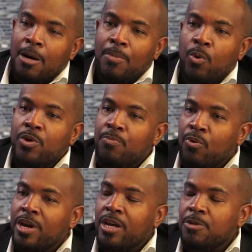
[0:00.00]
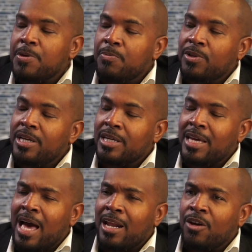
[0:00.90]
But we bring other people in to
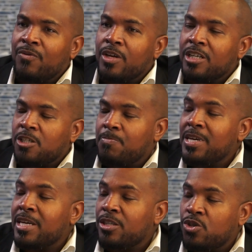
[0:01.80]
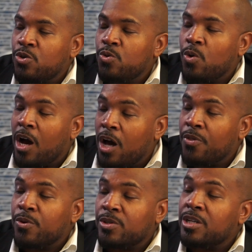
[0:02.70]
kind of speak into
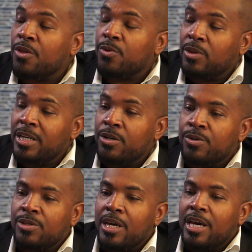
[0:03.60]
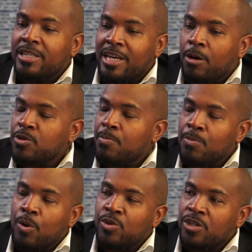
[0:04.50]
others and other leaders to help to
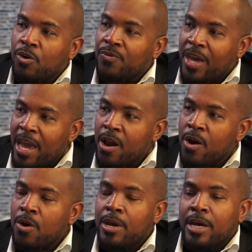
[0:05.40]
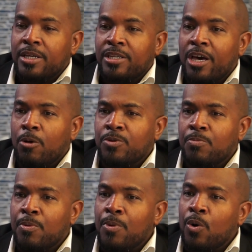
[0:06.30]
promote self-care, to help to
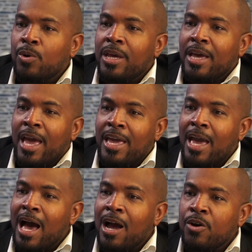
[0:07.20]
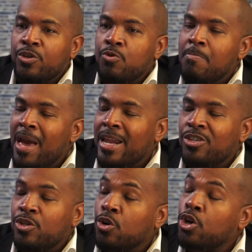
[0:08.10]
promote, hey, how are you
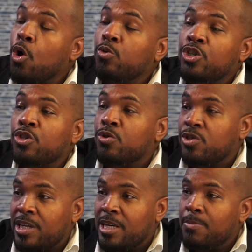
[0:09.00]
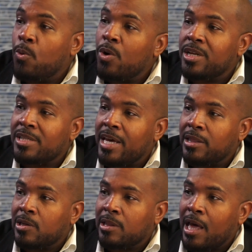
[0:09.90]
managing or coaching your team and what does that
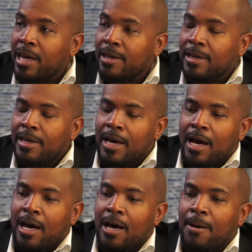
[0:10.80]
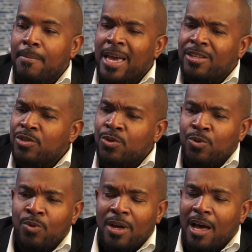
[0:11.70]
look like? And
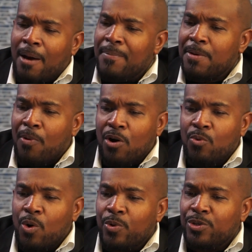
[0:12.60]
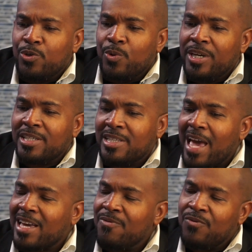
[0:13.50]
two, a big part of what we do is
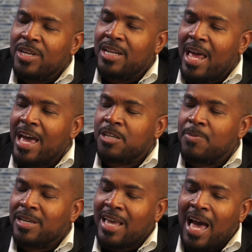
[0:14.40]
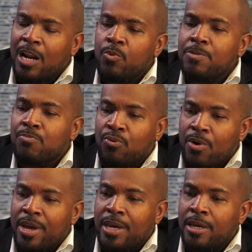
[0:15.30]
that convening aspect. How do we
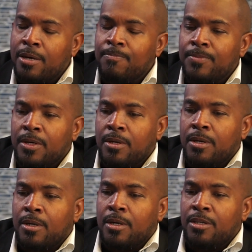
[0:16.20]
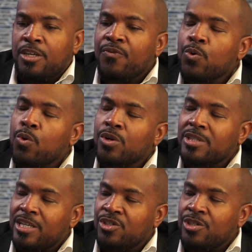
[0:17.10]
bring different
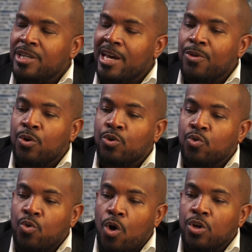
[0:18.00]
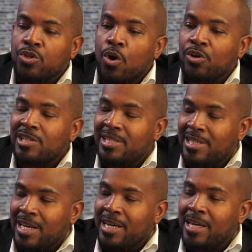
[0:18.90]
organizations together across our
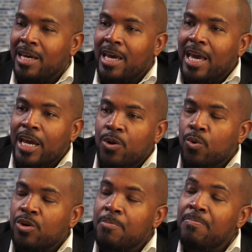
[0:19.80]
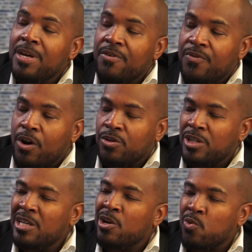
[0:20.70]
city in order to benefit our
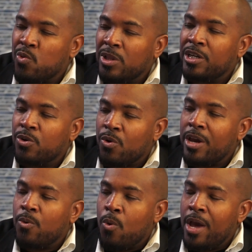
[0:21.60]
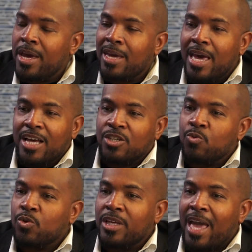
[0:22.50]
city in a really great way, to
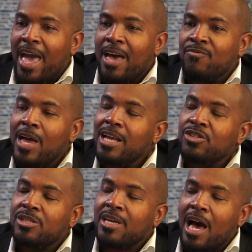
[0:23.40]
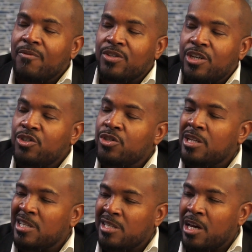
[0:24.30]
really have not just conversations
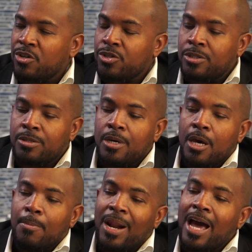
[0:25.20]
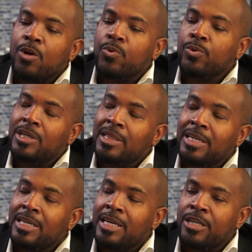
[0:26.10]
and discussions, but how do we really
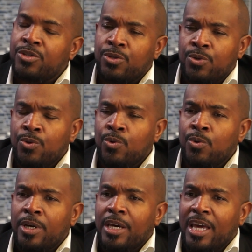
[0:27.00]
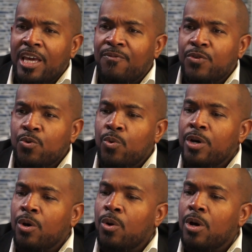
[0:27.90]
lean into, if you
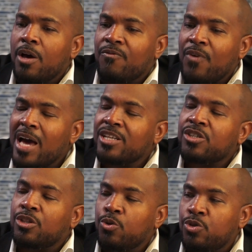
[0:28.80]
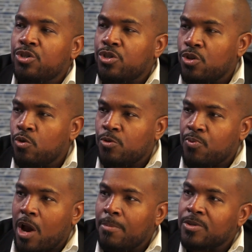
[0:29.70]
will, finding solutions to those
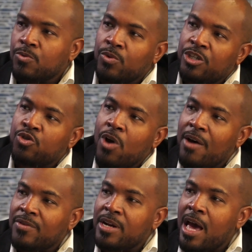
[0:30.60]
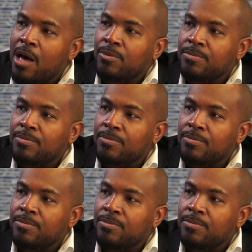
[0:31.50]
problems and really driving it out.